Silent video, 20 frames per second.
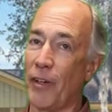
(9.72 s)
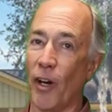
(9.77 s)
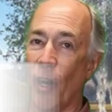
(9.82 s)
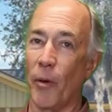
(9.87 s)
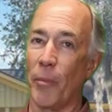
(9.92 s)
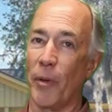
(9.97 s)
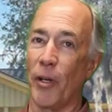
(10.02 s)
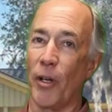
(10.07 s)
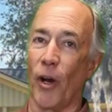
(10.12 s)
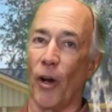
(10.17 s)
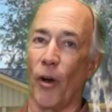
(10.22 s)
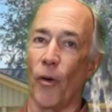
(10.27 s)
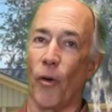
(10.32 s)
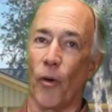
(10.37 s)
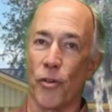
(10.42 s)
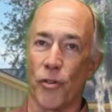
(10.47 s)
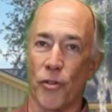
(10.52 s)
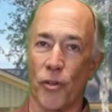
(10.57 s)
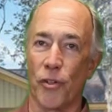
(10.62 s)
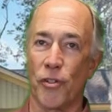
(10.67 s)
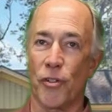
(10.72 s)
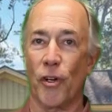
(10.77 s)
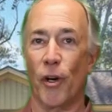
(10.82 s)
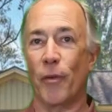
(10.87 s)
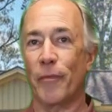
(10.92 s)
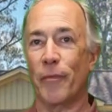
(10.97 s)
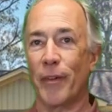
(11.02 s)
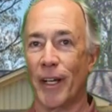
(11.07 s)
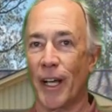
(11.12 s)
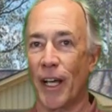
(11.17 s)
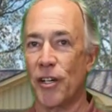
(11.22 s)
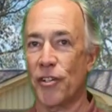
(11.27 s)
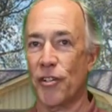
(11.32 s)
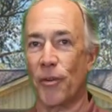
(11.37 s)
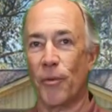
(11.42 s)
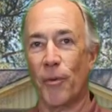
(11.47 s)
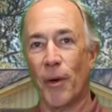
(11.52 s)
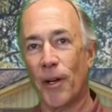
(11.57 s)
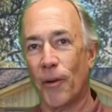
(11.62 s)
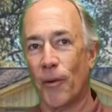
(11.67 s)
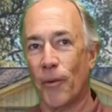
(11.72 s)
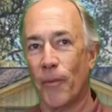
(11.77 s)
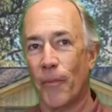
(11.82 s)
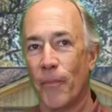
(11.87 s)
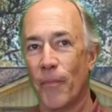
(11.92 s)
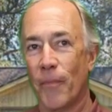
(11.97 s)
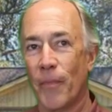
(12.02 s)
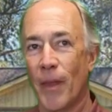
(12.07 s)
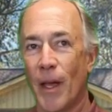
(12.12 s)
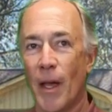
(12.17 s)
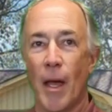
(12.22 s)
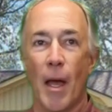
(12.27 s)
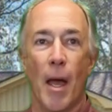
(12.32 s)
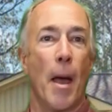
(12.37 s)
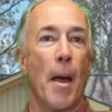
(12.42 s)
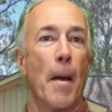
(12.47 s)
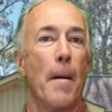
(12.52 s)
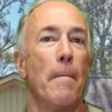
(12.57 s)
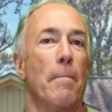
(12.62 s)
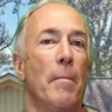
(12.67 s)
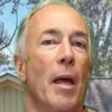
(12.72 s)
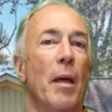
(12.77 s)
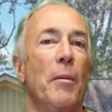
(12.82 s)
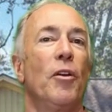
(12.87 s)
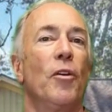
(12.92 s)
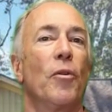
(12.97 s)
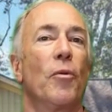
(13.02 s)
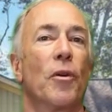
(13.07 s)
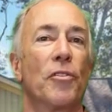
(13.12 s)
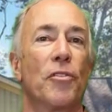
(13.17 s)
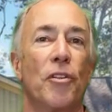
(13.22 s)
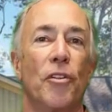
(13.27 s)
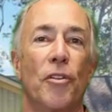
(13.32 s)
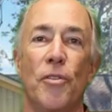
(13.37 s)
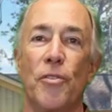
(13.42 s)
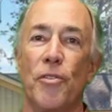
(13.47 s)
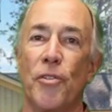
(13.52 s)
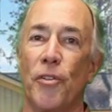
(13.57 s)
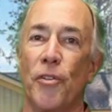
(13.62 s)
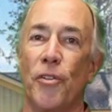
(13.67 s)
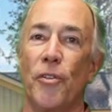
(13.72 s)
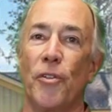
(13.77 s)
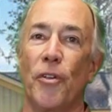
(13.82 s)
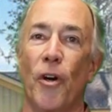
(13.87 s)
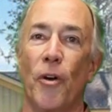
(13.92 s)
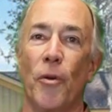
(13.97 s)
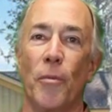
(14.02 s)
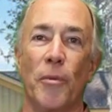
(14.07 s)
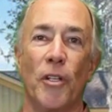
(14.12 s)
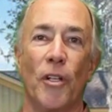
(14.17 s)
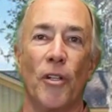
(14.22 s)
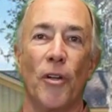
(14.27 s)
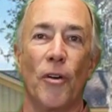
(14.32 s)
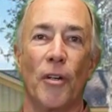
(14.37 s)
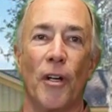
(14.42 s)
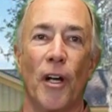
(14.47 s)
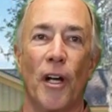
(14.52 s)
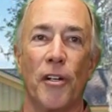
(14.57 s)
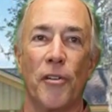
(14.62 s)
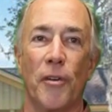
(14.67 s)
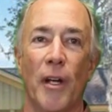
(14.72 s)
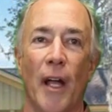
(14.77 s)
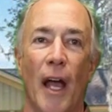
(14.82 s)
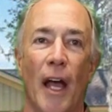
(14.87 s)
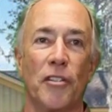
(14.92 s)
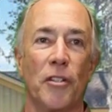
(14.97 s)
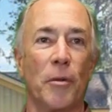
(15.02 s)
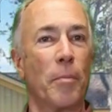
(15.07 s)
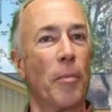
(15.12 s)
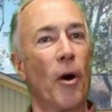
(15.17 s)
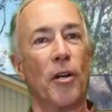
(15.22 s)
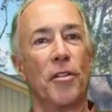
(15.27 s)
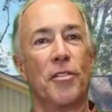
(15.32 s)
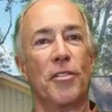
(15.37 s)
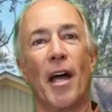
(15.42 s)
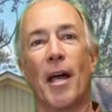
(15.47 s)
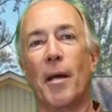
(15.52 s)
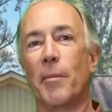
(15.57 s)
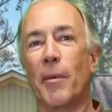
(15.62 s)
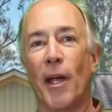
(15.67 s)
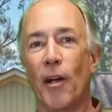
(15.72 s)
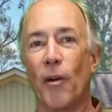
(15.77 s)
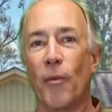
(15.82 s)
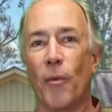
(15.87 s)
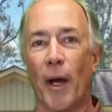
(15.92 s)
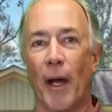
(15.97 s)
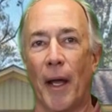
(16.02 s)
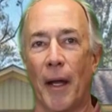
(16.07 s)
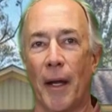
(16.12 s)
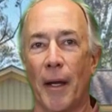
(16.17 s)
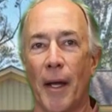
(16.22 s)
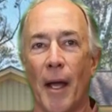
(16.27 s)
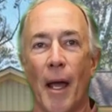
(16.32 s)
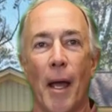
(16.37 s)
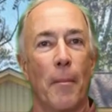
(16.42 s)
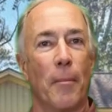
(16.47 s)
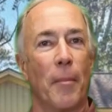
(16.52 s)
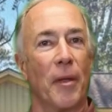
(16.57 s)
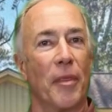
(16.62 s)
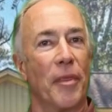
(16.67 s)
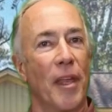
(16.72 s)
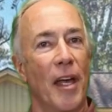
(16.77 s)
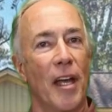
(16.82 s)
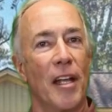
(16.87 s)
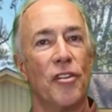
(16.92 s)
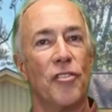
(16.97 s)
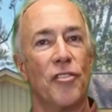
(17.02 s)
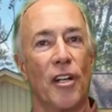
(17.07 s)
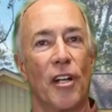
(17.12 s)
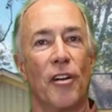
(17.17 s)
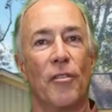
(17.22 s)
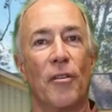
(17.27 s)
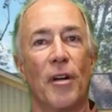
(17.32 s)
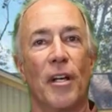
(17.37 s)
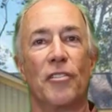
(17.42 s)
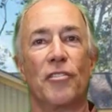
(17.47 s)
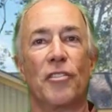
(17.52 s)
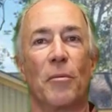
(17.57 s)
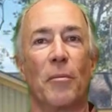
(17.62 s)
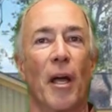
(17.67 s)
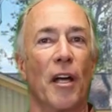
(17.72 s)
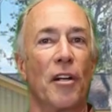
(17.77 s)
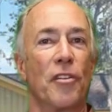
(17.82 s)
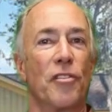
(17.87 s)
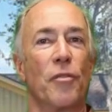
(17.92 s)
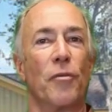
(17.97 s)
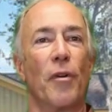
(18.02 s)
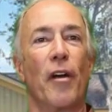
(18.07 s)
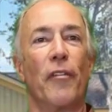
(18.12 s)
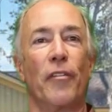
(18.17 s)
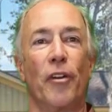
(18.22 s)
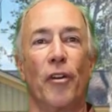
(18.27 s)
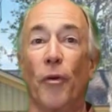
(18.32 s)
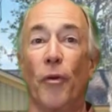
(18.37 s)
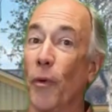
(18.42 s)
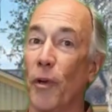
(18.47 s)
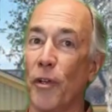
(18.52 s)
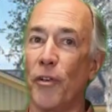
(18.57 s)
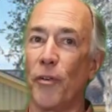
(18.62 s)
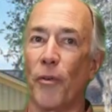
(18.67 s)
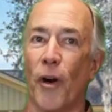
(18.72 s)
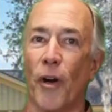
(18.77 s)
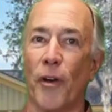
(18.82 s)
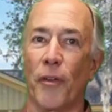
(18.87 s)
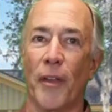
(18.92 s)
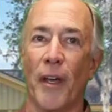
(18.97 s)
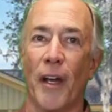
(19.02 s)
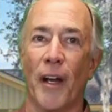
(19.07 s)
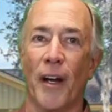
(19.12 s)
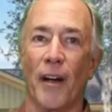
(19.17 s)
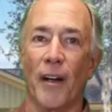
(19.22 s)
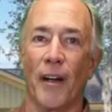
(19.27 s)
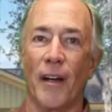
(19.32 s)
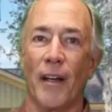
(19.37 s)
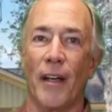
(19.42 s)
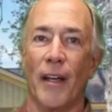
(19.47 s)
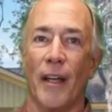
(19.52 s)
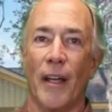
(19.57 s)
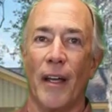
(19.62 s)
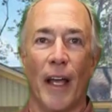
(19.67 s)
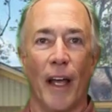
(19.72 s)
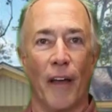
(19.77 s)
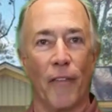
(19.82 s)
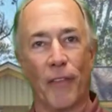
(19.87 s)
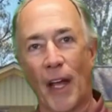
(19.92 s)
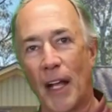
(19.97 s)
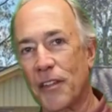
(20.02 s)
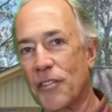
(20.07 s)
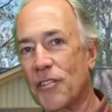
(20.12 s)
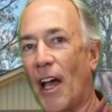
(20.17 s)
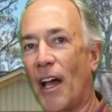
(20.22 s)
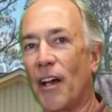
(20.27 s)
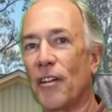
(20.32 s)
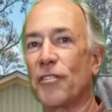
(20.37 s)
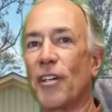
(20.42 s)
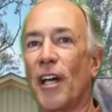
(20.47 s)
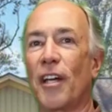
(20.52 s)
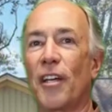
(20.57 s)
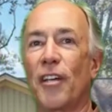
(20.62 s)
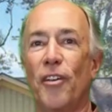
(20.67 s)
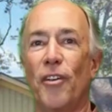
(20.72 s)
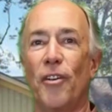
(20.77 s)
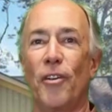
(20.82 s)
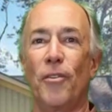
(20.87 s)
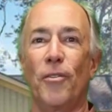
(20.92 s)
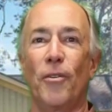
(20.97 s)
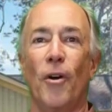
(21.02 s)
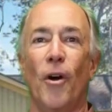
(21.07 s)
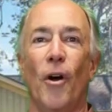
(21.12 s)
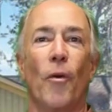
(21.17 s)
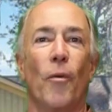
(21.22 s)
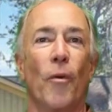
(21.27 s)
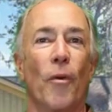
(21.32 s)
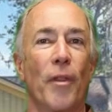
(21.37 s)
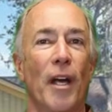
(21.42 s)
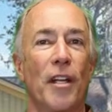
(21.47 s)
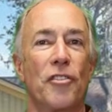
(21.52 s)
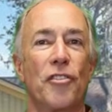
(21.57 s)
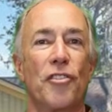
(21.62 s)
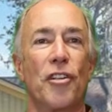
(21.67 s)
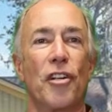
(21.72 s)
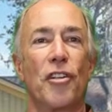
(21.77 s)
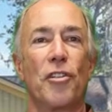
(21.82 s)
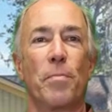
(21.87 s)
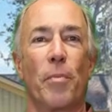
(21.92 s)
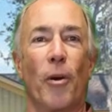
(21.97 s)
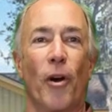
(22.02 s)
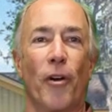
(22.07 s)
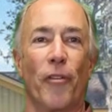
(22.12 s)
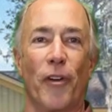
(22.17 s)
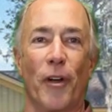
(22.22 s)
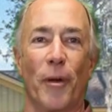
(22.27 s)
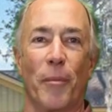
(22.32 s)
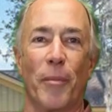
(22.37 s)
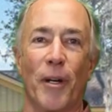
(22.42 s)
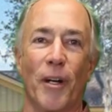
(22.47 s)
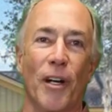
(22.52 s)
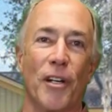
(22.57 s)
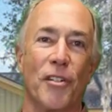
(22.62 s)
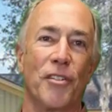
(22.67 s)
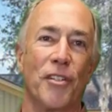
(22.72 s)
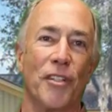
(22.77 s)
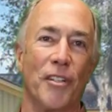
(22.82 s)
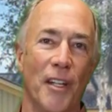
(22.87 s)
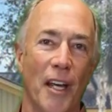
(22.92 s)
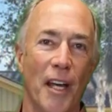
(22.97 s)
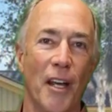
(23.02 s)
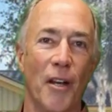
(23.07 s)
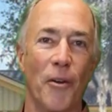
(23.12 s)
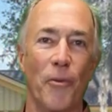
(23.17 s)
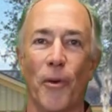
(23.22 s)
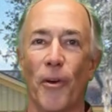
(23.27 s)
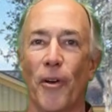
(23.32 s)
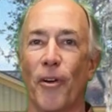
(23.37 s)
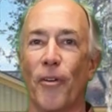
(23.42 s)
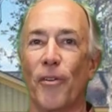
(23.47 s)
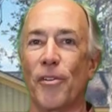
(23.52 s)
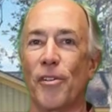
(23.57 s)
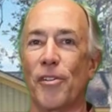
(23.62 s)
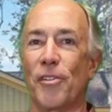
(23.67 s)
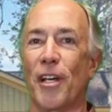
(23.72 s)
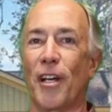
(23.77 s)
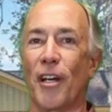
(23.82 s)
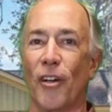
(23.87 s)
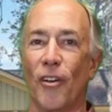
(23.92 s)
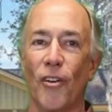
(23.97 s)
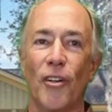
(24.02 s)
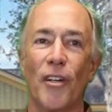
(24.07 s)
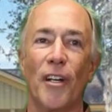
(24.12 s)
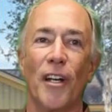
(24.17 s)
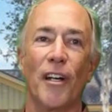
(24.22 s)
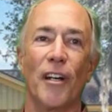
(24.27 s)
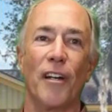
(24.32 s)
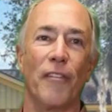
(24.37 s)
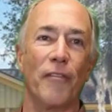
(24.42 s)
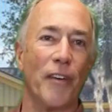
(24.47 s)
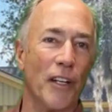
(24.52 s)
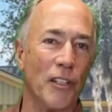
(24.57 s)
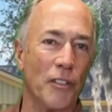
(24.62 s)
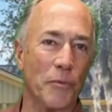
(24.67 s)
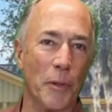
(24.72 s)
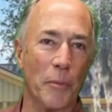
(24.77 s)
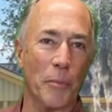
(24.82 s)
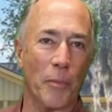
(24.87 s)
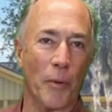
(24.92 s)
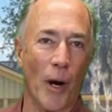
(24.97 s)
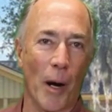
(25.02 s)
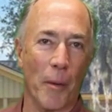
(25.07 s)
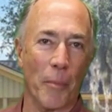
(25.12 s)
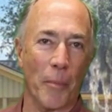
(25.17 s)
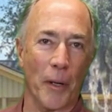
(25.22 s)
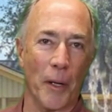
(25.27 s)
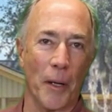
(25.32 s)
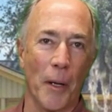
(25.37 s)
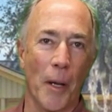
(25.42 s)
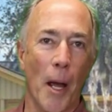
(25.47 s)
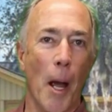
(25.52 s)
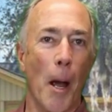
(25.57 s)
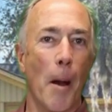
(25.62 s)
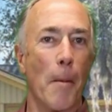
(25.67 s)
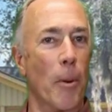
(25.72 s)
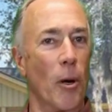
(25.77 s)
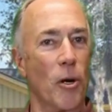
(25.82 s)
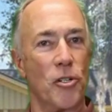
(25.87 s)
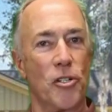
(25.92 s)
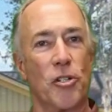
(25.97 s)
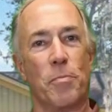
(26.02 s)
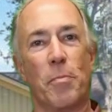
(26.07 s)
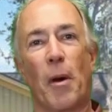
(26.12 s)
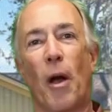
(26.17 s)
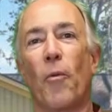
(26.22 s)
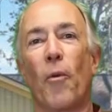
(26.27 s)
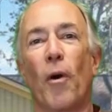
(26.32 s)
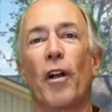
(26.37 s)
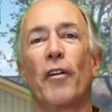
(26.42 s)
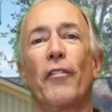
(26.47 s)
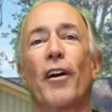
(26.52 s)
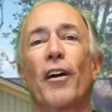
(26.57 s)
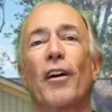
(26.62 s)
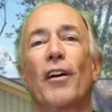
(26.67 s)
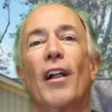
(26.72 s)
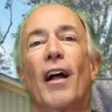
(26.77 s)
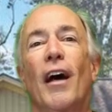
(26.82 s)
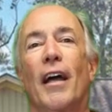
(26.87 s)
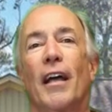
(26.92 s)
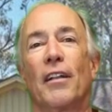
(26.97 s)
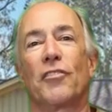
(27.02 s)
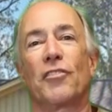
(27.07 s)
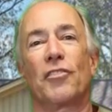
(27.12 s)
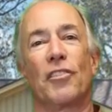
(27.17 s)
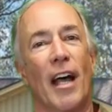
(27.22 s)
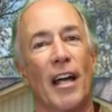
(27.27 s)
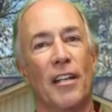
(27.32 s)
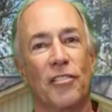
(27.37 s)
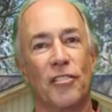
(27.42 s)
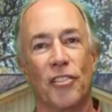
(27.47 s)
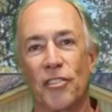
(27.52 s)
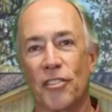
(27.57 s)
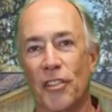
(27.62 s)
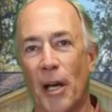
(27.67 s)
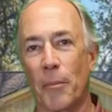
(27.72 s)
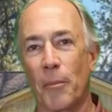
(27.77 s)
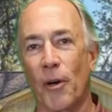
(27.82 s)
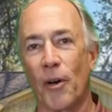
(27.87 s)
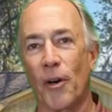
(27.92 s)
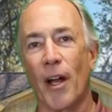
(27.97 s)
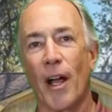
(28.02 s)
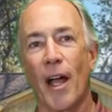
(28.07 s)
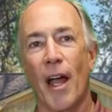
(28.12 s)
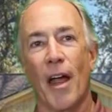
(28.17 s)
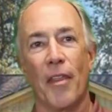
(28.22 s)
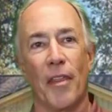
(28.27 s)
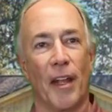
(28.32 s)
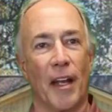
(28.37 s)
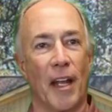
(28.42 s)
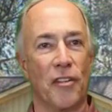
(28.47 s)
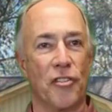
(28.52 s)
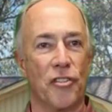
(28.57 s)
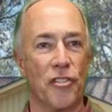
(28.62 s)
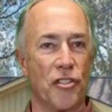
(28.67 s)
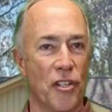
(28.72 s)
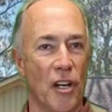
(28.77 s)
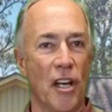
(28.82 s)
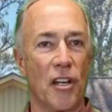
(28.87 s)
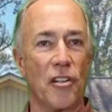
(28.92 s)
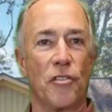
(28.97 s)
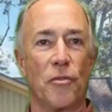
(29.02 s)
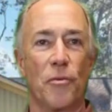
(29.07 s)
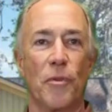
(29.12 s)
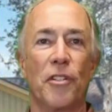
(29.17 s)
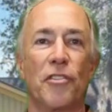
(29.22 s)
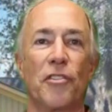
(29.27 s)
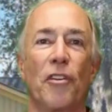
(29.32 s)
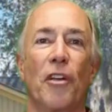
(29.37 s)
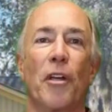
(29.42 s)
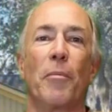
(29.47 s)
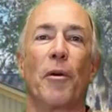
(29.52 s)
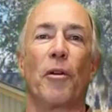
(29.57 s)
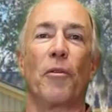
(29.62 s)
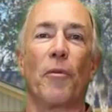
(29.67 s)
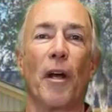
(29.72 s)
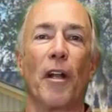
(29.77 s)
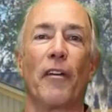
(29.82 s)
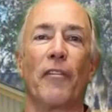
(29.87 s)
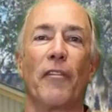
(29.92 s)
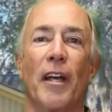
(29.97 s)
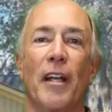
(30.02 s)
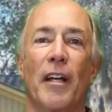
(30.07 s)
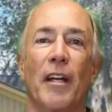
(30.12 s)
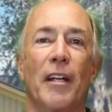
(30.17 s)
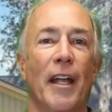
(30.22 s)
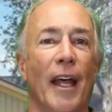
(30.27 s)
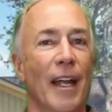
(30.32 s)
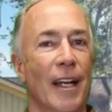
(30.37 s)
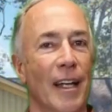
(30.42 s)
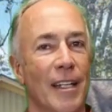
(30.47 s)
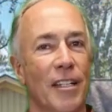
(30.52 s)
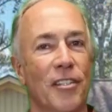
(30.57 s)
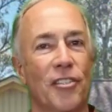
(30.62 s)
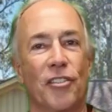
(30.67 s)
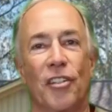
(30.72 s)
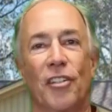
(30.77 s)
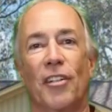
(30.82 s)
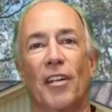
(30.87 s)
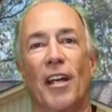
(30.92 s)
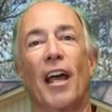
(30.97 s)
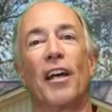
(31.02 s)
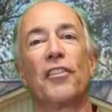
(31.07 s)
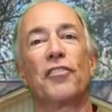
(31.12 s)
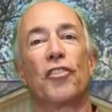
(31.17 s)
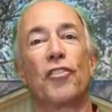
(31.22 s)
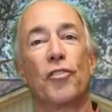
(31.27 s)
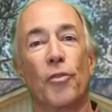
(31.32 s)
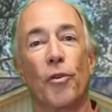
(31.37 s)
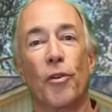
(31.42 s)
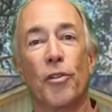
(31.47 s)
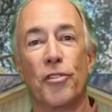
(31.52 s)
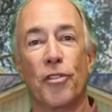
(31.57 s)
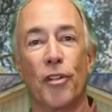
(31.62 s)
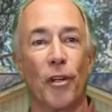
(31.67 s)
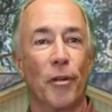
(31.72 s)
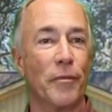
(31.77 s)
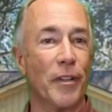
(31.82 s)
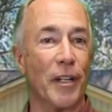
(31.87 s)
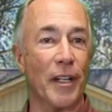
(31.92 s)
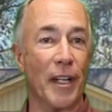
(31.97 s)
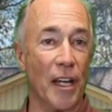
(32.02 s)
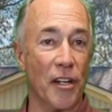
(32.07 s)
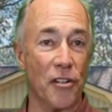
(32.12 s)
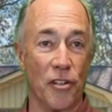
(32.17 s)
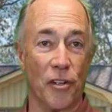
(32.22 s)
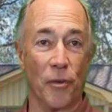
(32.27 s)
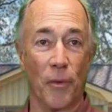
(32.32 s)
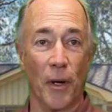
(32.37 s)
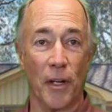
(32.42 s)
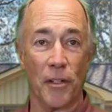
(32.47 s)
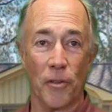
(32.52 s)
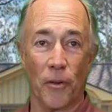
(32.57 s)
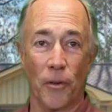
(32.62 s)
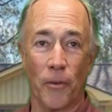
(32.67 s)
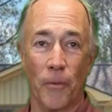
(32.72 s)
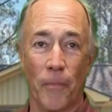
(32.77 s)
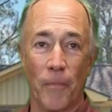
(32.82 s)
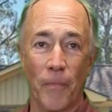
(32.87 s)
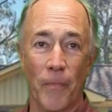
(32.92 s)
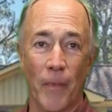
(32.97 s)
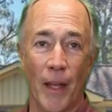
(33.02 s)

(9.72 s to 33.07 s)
VRBO, or short-term vacation rental? Maybe you want to use your new home in the Lowcountry as a part-time getaway, but then generate some extra revenue when you aren't there. If that sounds like you, well, that's just perfect, because today we are going to take a look at an investment property purchased by one of our clients last December that has just recently been renovated and listed as a short-term vacation rental.